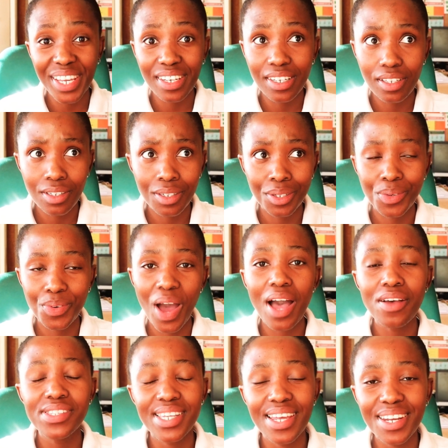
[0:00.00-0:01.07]
video.
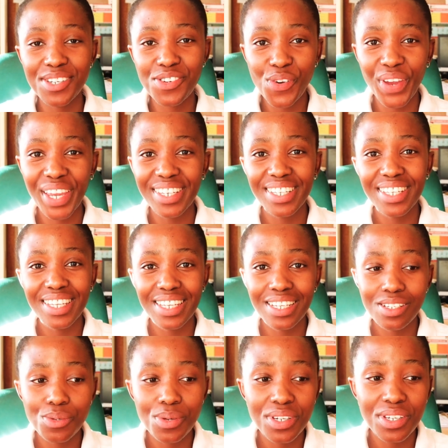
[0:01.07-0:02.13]
I've started training
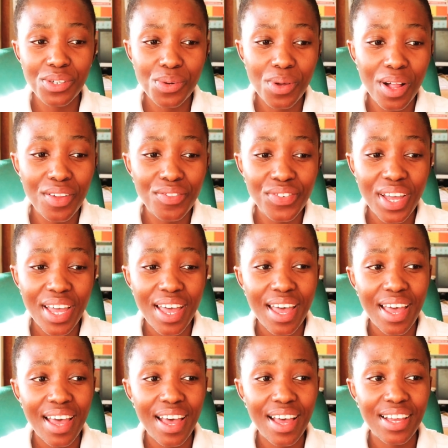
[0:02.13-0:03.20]
in 2012
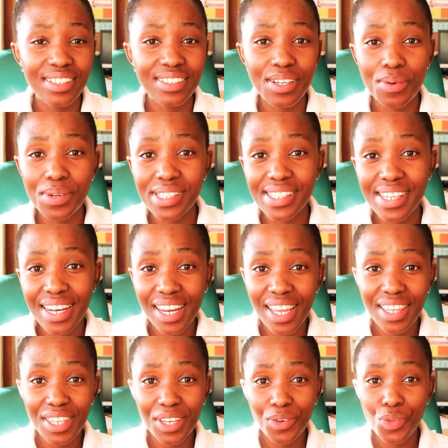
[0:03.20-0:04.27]
and I was studying
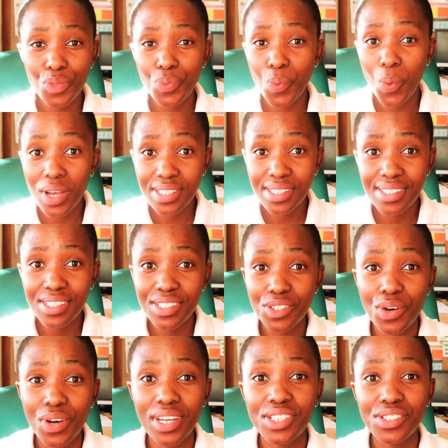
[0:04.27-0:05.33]
at the Northwest
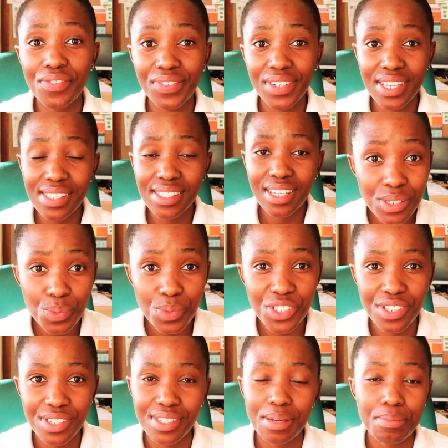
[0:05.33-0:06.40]
College of Nursing, which
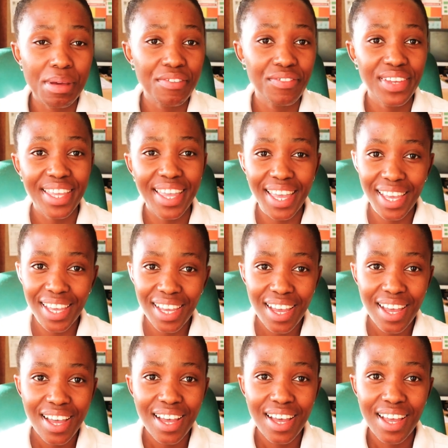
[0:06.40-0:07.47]
is in Mafikeng,
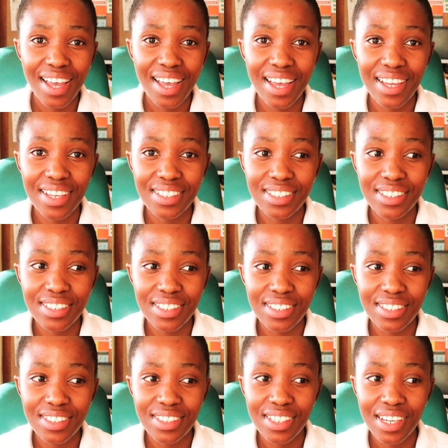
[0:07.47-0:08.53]
and
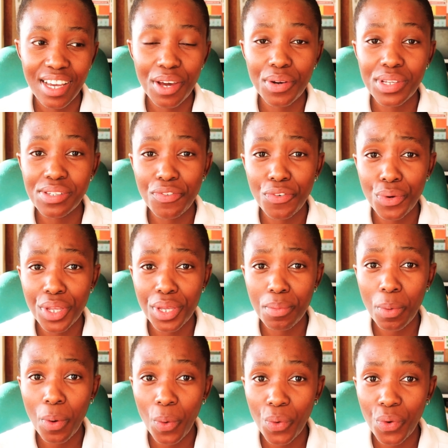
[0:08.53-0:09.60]
it was a 4-year
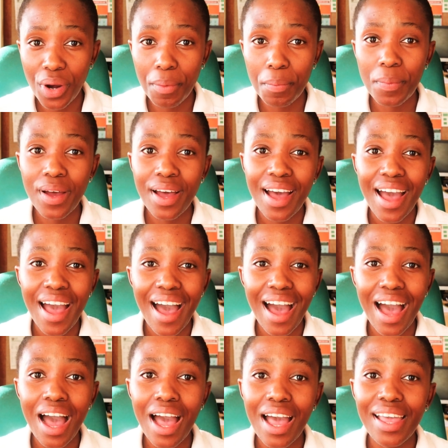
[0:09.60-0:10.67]
program.
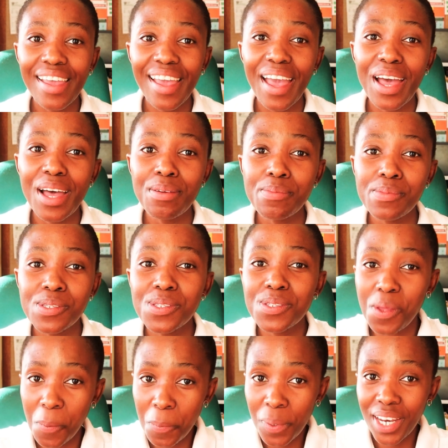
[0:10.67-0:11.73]
I am
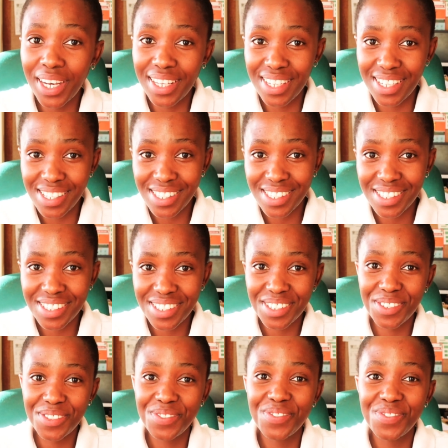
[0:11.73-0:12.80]
so pleased
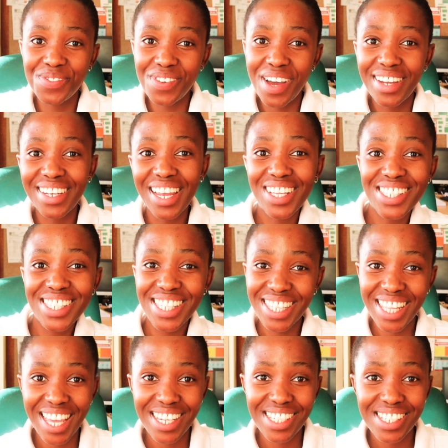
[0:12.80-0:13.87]
to announce
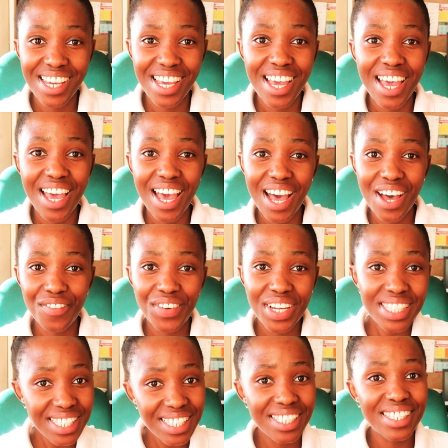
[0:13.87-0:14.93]
that ever
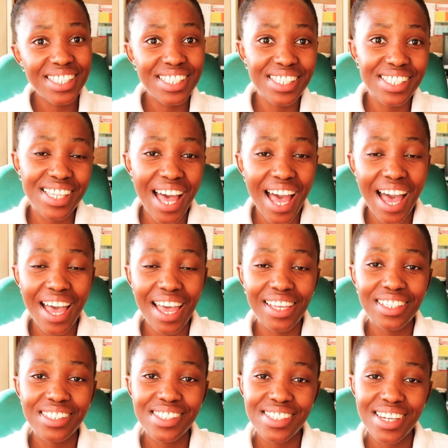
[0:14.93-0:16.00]
since
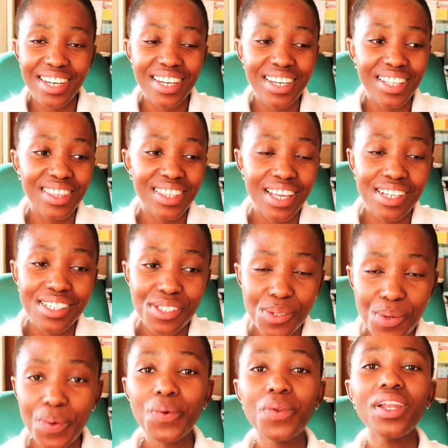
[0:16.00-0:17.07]
I started at that
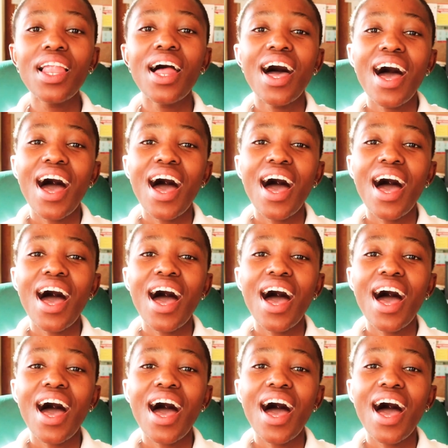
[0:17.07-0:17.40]
school,